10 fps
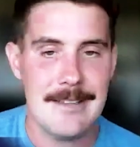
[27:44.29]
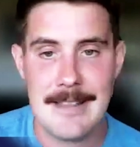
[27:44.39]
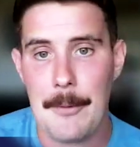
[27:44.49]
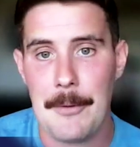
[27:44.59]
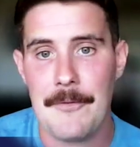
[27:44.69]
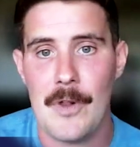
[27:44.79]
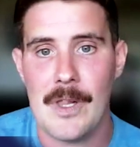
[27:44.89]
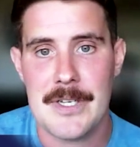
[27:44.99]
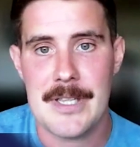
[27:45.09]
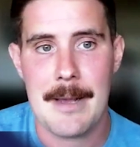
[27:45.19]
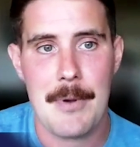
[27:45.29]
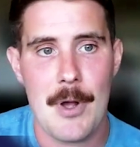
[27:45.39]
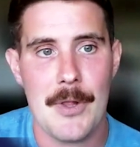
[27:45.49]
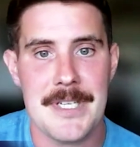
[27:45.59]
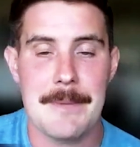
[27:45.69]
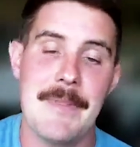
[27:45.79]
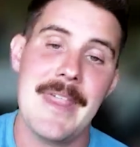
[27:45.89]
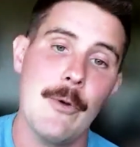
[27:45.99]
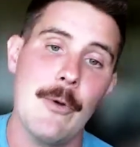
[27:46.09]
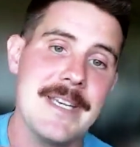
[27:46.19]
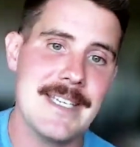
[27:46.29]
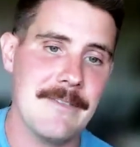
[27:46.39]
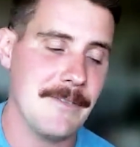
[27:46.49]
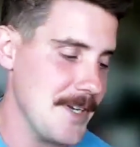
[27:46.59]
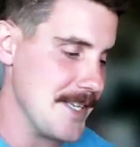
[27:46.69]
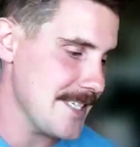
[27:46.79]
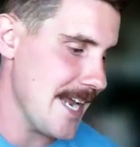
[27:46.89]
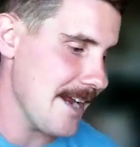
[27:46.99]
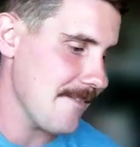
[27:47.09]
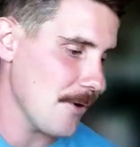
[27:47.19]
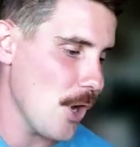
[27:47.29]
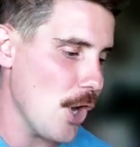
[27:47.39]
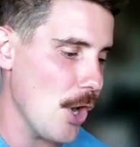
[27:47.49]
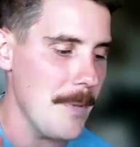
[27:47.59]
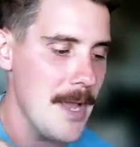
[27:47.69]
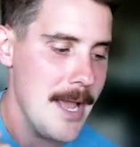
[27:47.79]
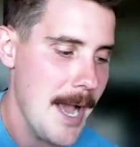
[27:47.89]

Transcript: That would fall under that policy. But that would be different, say, from